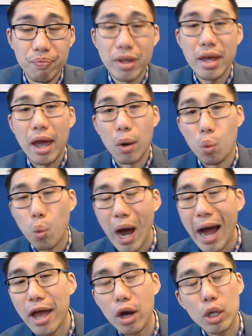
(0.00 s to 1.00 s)
And
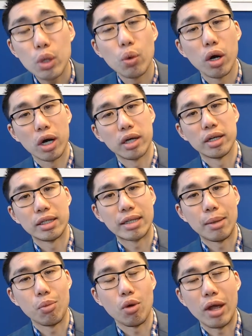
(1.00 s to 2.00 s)
while you are on the
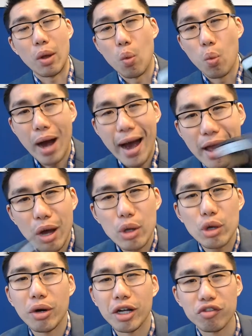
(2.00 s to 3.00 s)
subway, while you are
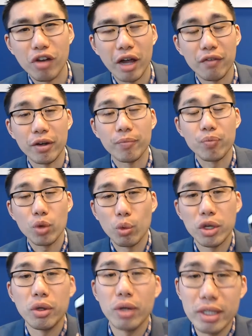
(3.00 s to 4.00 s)
driving, when you
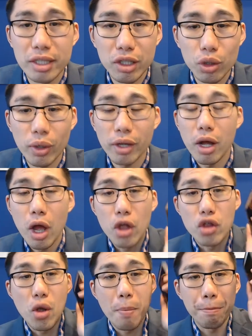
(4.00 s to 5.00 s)
listen to it, your
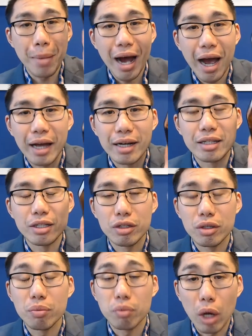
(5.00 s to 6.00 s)
mind is
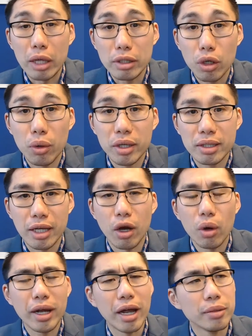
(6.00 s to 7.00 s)
is going to say, okay,